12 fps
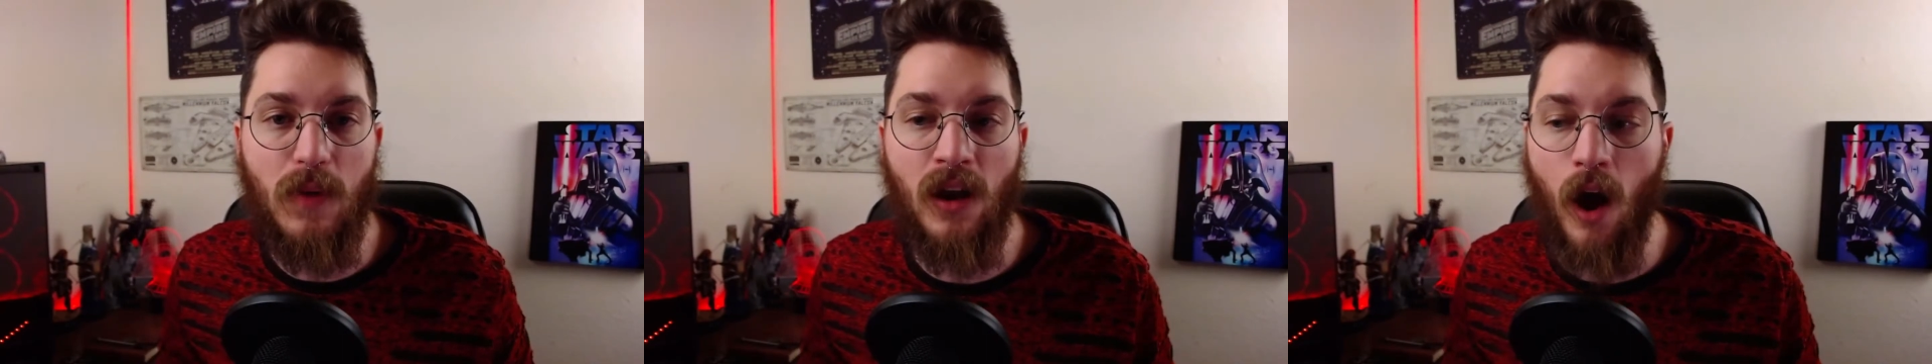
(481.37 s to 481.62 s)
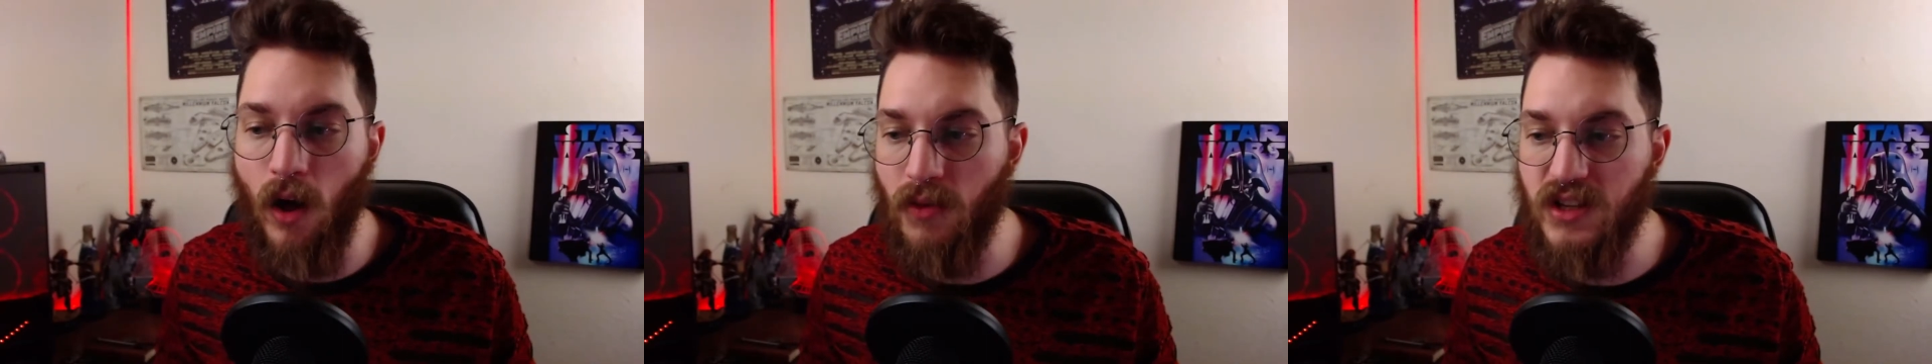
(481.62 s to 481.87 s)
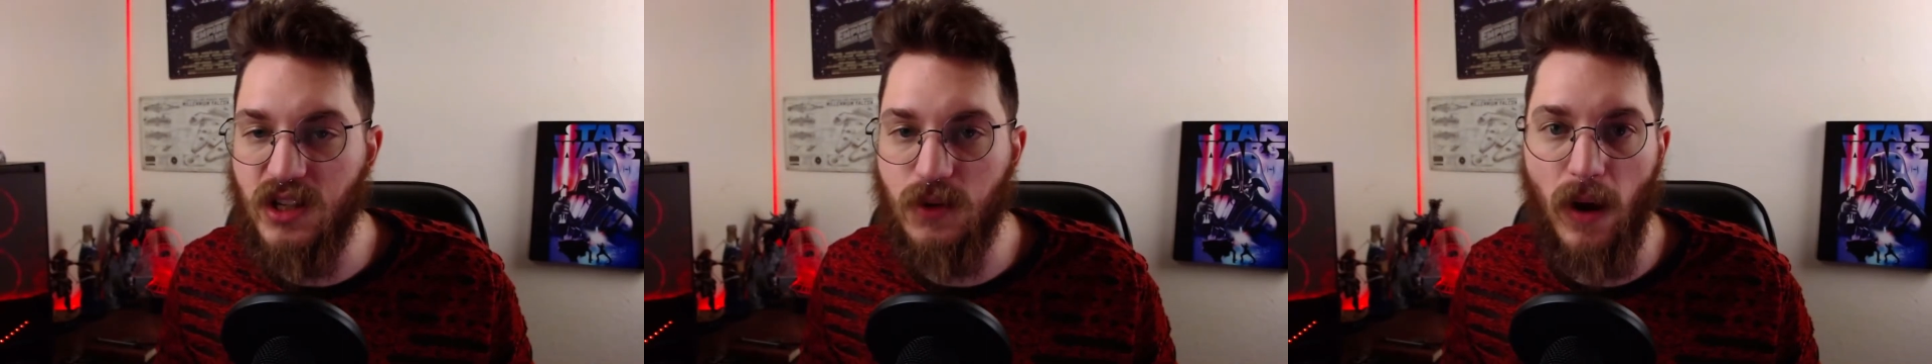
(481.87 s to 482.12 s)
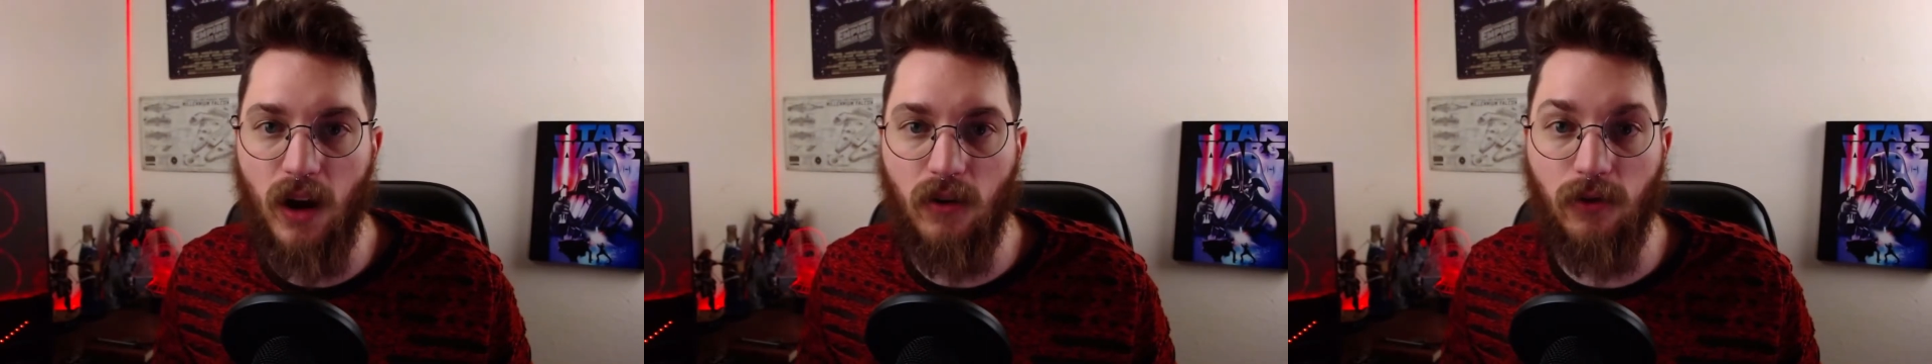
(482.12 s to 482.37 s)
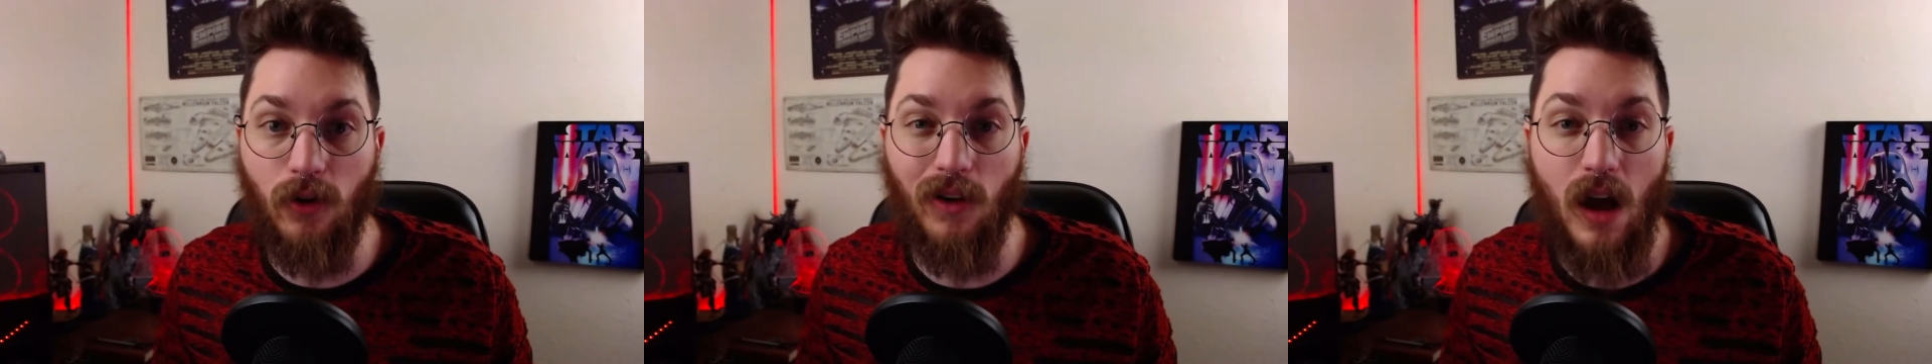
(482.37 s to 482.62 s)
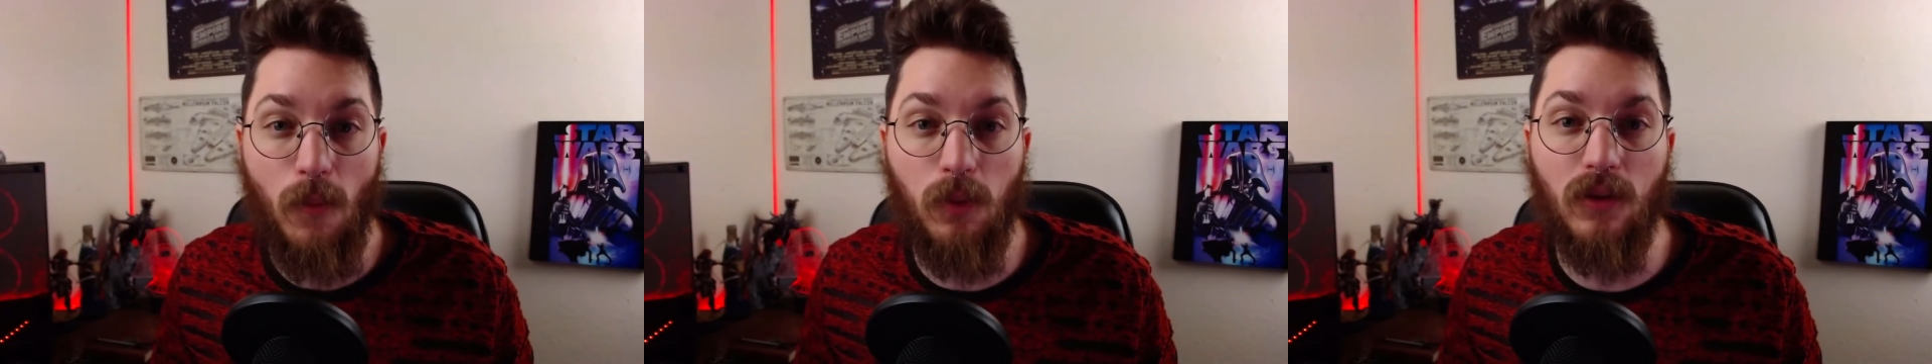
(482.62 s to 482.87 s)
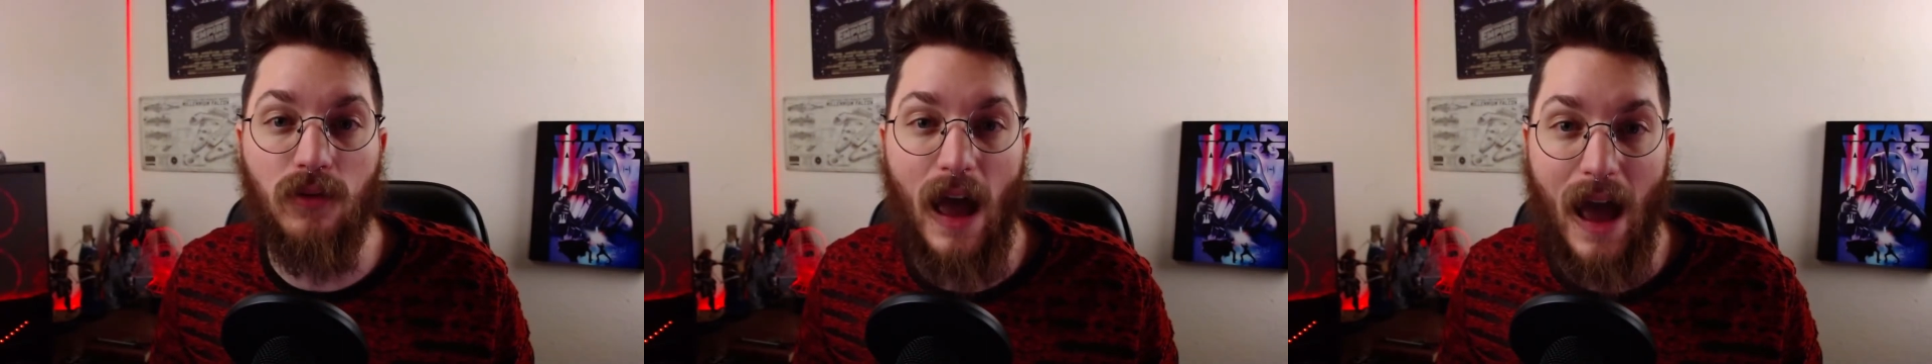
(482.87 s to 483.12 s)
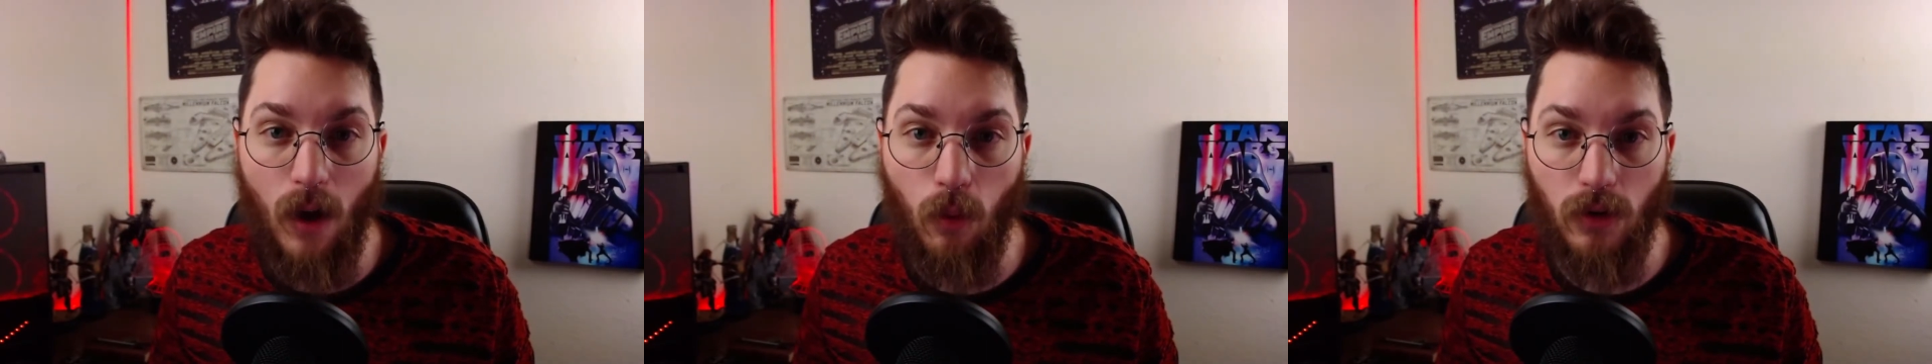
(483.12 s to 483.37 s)
on this spire for a couple of
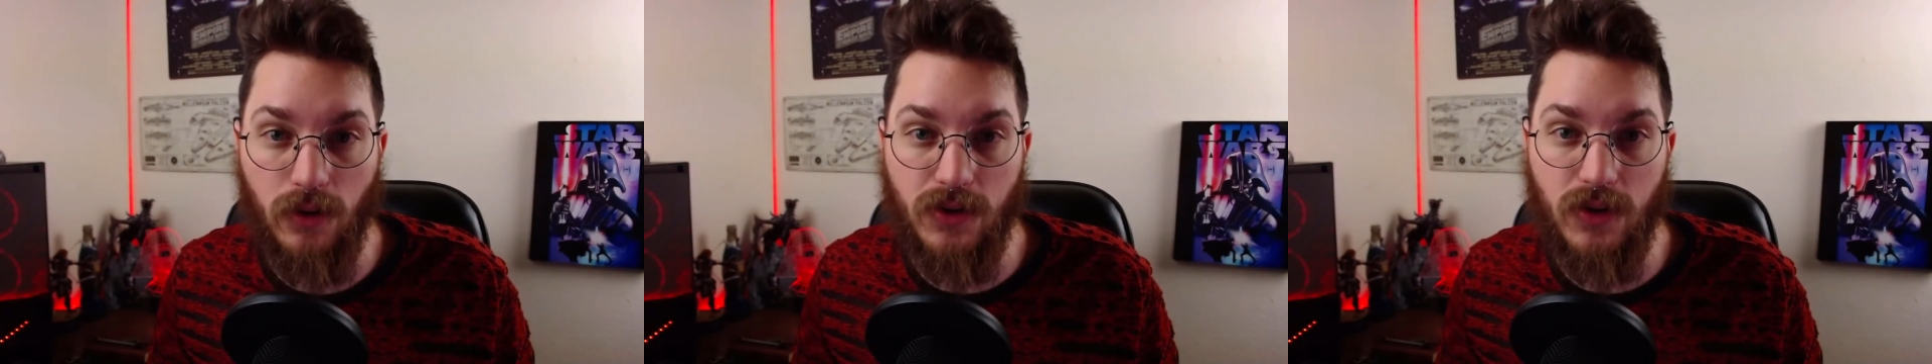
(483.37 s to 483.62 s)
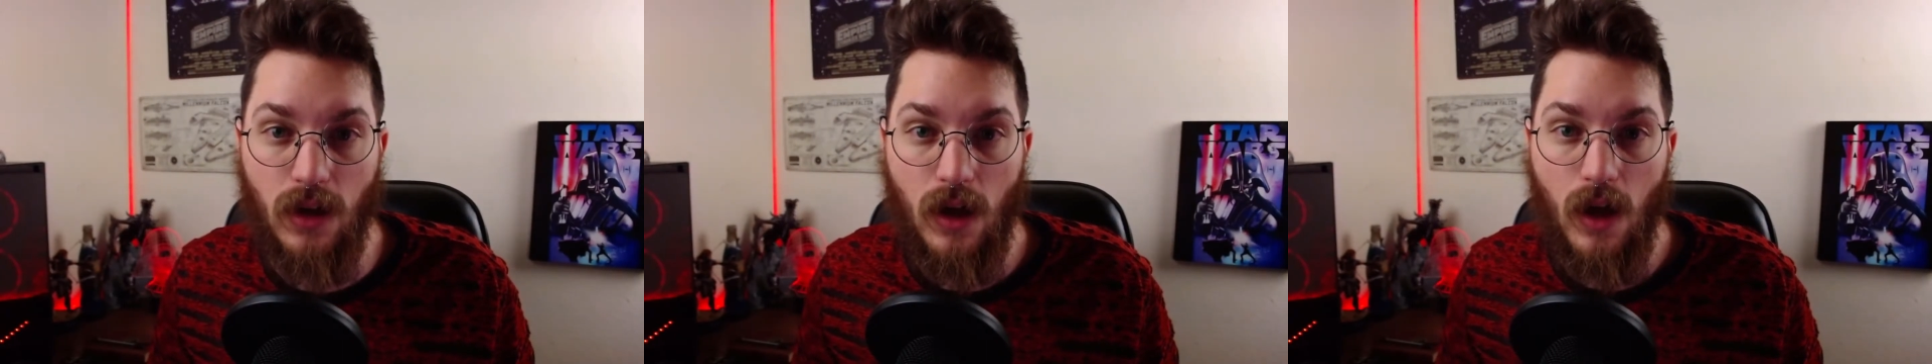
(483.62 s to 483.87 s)
hours.